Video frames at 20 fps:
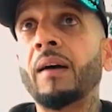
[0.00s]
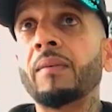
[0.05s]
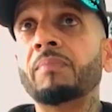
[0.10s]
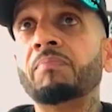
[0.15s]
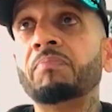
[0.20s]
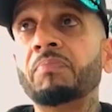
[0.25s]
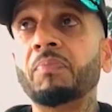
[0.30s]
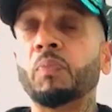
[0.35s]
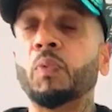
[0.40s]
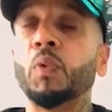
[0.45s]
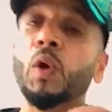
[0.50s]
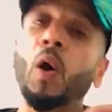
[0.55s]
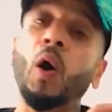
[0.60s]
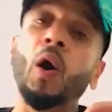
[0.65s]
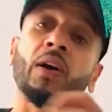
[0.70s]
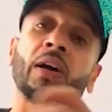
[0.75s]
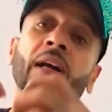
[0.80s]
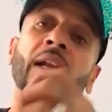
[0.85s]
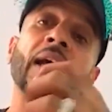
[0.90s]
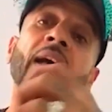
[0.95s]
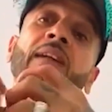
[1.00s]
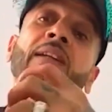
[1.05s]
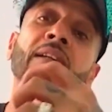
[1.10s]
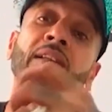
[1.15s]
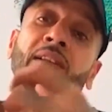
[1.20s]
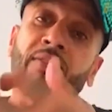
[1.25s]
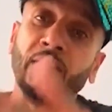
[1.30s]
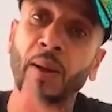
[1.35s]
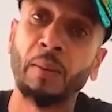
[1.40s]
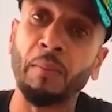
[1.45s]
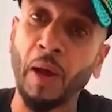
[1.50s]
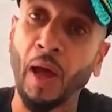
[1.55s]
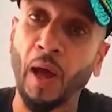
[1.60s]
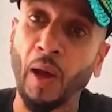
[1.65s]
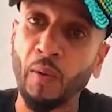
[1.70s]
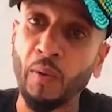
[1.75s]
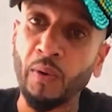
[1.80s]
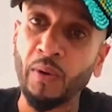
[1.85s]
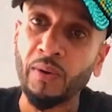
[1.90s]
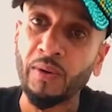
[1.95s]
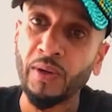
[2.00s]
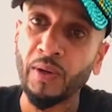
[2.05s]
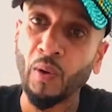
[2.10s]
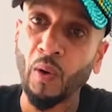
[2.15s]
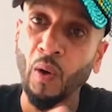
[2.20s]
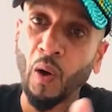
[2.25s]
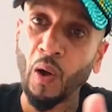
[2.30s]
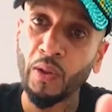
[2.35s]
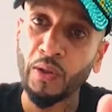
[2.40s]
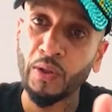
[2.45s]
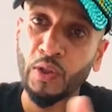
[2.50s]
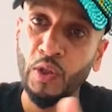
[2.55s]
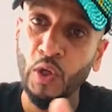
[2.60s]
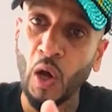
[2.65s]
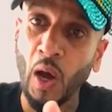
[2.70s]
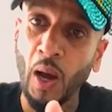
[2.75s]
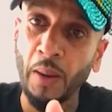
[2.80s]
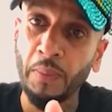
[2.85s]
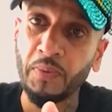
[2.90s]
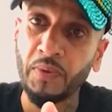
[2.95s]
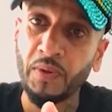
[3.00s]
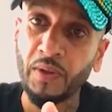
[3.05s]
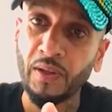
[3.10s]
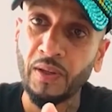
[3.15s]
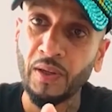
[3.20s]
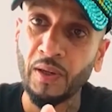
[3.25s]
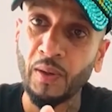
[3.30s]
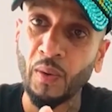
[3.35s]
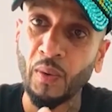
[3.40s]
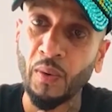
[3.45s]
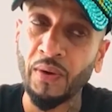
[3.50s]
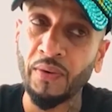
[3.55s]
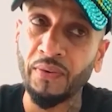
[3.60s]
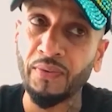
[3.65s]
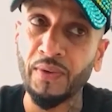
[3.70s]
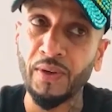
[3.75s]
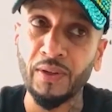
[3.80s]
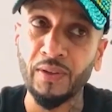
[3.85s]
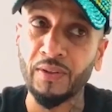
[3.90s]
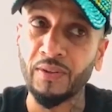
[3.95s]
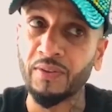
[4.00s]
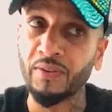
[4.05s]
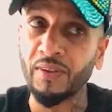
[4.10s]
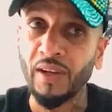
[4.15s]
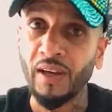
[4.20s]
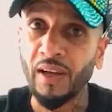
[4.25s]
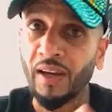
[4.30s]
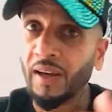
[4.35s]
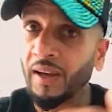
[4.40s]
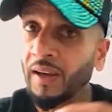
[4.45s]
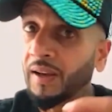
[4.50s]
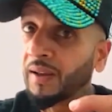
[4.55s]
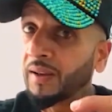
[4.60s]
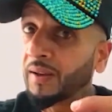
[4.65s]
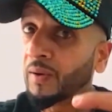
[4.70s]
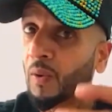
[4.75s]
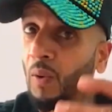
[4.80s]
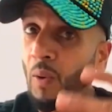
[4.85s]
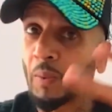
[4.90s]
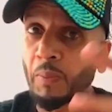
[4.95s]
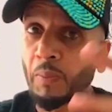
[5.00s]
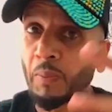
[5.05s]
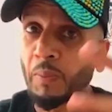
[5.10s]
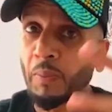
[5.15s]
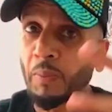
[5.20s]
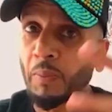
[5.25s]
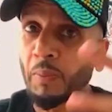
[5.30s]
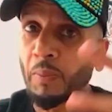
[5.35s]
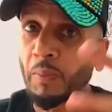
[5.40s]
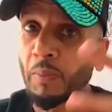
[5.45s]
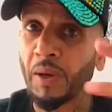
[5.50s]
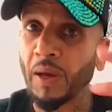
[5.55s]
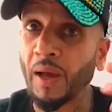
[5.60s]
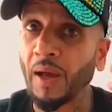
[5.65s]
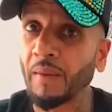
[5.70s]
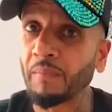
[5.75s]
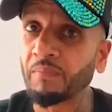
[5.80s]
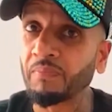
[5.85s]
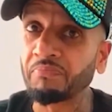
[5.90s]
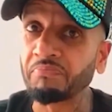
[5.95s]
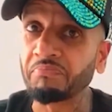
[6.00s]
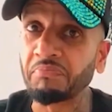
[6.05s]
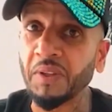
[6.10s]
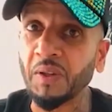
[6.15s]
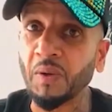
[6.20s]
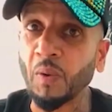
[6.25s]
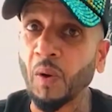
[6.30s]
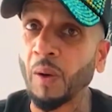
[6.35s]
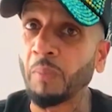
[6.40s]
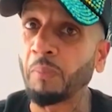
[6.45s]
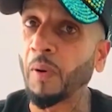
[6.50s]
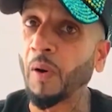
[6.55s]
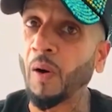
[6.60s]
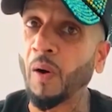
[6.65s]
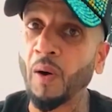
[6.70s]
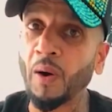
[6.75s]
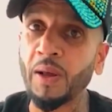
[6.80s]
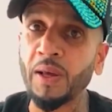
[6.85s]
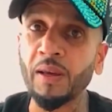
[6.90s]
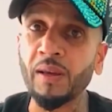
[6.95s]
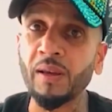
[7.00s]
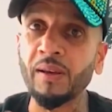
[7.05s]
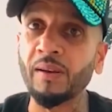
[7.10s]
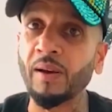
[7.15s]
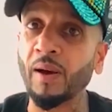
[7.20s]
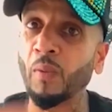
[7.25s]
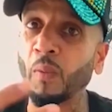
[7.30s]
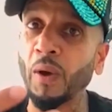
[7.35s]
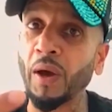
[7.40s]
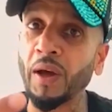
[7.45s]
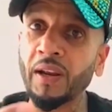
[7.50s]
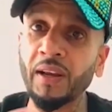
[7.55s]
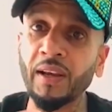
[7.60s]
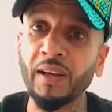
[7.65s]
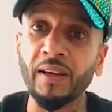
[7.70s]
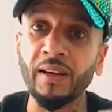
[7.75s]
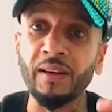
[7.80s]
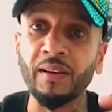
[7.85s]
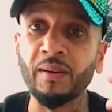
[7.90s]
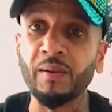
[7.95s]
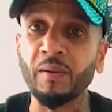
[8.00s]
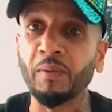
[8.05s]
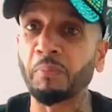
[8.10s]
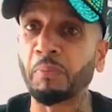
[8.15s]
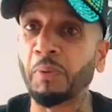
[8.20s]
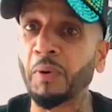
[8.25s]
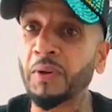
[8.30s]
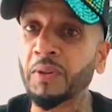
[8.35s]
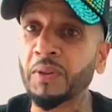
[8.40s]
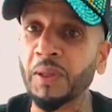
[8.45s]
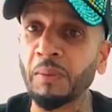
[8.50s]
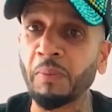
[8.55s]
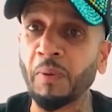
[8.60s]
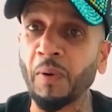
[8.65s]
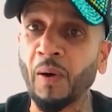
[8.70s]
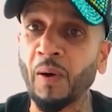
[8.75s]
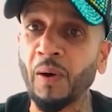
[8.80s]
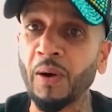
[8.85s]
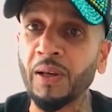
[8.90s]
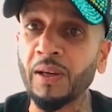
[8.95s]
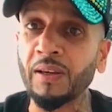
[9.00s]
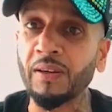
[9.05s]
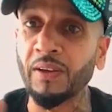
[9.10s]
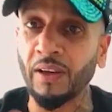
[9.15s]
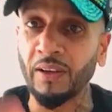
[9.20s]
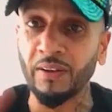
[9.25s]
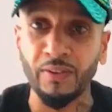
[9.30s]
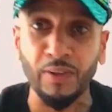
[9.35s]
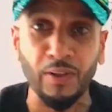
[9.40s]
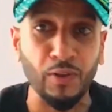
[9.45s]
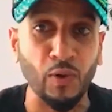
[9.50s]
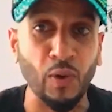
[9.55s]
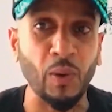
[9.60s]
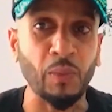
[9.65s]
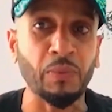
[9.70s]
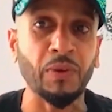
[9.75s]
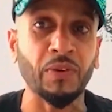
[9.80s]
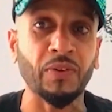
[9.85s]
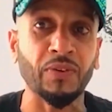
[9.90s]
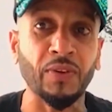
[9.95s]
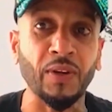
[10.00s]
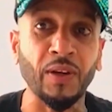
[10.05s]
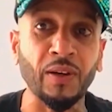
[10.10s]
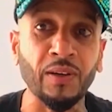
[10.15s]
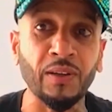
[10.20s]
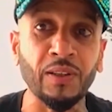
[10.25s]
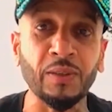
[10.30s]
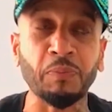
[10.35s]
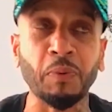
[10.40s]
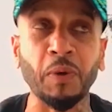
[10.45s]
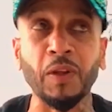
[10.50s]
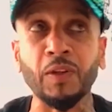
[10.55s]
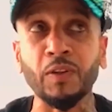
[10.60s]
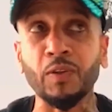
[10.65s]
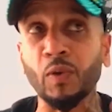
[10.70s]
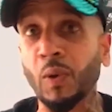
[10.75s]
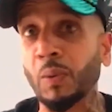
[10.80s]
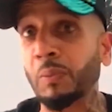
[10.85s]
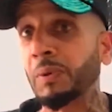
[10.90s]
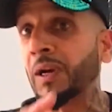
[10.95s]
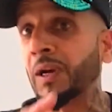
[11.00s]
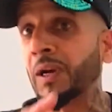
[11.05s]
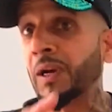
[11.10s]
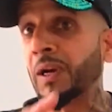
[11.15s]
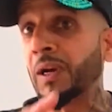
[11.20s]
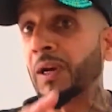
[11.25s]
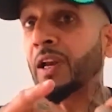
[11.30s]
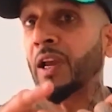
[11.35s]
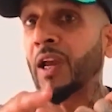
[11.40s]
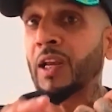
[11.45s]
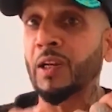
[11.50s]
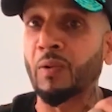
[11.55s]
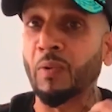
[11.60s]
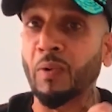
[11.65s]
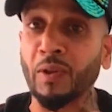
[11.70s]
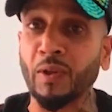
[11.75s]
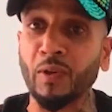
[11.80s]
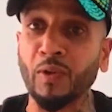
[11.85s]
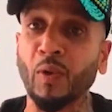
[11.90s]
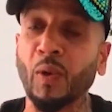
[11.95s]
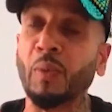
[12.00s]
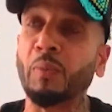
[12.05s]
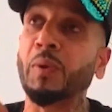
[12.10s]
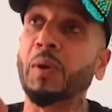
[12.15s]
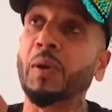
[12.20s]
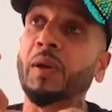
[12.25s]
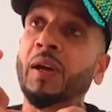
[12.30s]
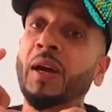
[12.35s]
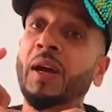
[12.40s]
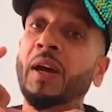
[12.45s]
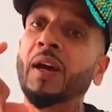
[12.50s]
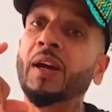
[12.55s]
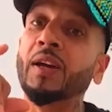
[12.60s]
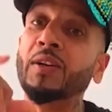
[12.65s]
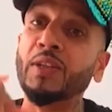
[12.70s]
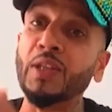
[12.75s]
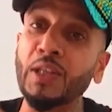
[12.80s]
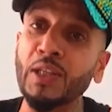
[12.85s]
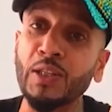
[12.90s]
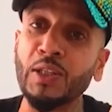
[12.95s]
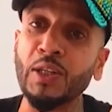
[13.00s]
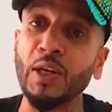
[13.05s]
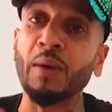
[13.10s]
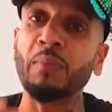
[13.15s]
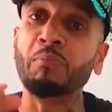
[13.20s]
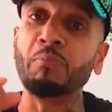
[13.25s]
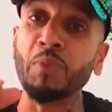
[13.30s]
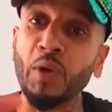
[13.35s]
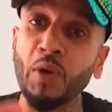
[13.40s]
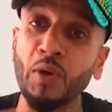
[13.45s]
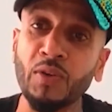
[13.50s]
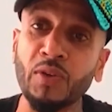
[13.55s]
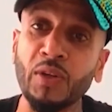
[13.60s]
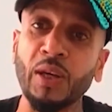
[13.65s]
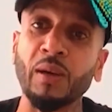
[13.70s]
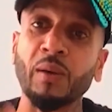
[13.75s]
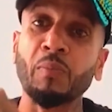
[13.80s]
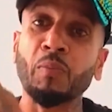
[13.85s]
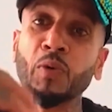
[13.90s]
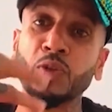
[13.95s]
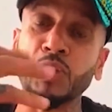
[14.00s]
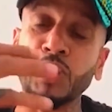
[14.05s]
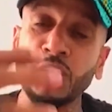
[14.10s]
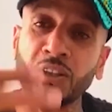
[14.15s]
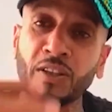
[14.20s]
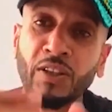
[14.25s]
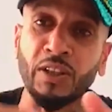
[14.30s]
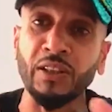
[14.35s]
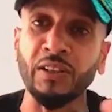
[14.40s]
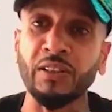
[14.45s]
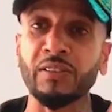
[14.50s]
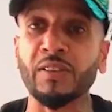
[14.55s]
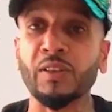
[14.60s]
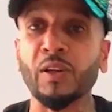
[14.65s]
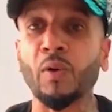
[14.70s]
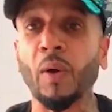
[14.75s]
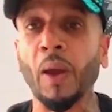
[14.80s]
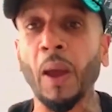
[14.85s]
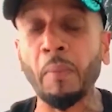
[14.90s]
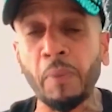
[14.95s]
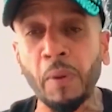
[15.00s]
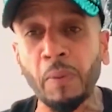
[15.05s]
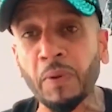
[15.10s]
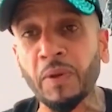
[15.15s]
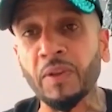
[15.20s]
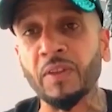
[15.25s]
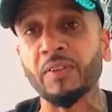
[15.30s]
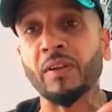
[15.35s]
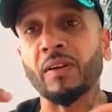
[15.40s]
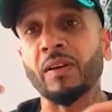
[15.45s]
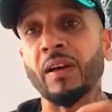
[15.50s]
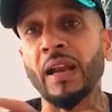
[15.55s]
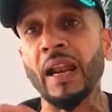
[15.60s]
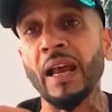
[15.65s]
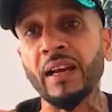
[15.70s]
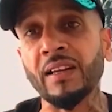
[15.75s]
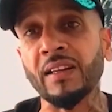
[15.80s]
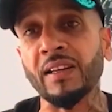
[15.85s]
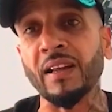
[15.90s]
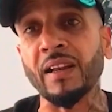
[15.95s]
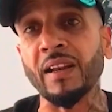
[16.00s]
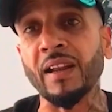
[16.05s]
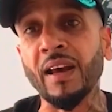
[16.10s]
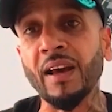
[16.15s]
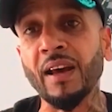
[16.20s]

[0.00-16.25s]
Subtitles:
We all connected somehow. All the jobs. If there's going to be a party, a wedding, a birthday party, yes, there's going to be singers, but there's going to be a catering. There's going to be DJ, music, magicians. Everybody's connected.